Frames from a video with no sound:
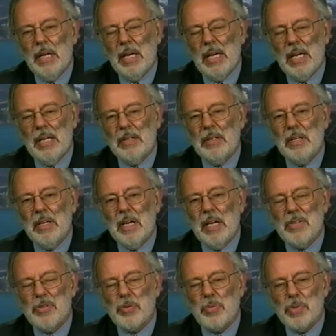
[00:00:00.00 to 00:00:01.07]
And
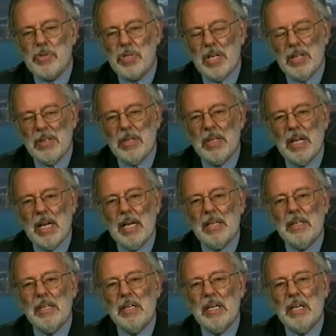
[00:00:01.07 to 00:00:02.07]
as a result of that,